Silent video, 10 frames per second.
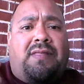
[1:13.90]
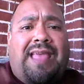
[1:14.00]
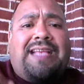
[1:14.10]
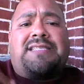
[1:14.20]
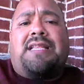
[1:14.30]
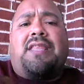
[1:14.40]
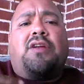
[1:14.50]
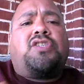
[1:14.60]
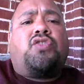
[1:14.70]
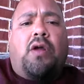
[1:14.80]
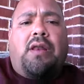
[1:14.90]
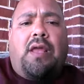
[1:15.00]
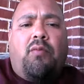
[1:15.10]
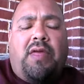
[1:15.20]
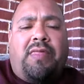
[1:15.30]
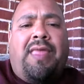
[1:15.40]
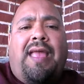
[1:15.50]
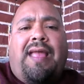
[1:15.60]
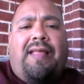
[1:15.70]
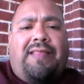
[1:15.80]
things that they're struggling with.
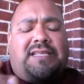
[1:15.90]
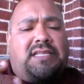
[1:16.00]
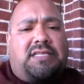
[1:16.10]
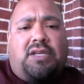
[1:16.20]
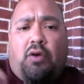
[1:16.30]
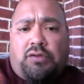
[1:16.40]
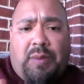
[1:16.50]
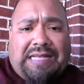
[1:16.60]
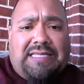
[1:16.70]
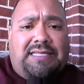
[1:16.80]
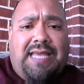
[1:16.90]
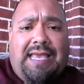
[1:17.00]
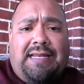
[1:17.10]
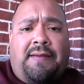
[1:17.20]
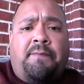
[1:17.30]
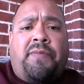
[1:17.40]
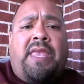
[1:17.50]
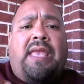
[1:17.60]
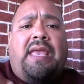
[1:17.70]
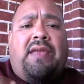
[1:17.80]
And this goes back to data.
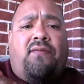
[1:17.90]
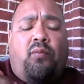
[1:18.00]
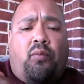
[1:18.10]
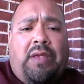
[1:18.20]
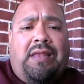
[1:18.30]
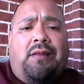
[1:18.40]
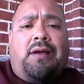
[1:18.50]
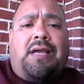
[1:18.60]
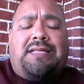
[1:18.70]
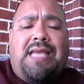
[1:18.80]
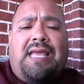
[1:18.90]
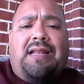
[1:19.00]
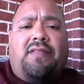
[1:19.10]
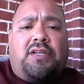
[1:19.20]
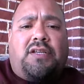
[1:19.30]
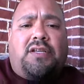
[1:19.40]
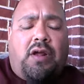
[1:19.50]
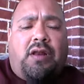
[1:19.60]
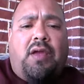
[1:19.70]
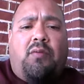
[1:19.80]
If we look at data and they're
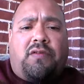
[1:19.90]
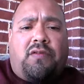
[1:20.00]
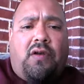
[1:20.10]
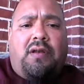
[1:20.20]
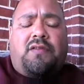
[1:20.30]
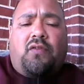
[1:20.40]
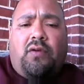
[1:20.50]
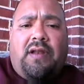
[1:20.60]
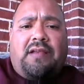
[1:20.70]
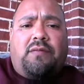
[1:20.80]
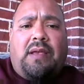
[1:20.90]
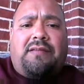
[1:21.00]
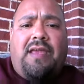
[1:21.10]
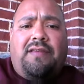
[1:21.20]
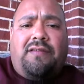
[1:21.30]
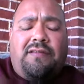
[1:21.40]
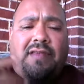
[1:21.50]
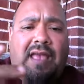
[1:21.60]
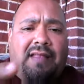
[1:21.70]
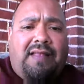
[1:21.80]
struggling with certain student expectations,
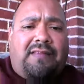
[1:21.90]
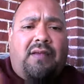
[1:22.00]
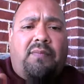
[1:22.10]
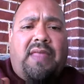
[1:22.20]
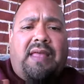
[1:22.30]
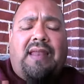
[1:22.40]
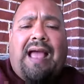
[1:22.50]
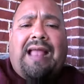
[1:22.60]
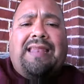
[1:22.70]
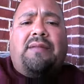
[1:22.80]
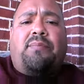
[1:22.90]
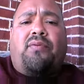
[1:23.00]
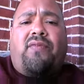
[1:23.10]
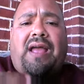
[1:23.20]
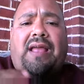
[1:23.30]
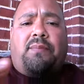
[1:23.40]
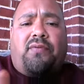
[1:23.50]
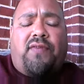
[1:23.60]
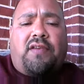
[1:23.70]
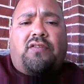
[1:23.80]
that's something that I need to provide
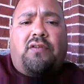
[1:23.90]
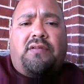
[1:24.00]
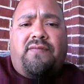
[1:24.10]
professional